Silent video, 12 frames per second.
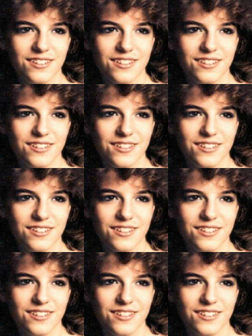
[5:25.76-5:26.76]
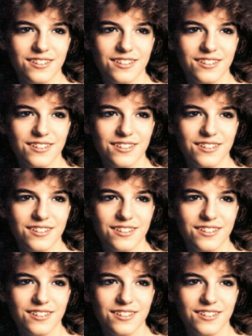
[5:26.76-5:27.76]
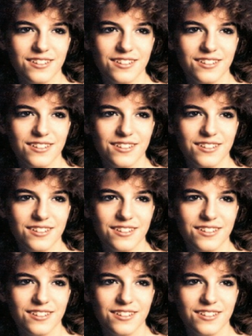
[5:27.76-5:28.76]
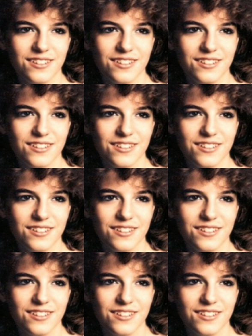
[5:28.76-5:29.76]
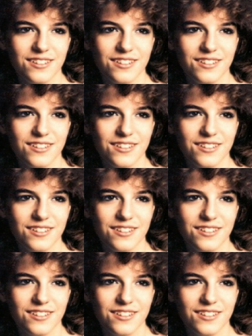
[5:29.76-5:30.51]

[no speech]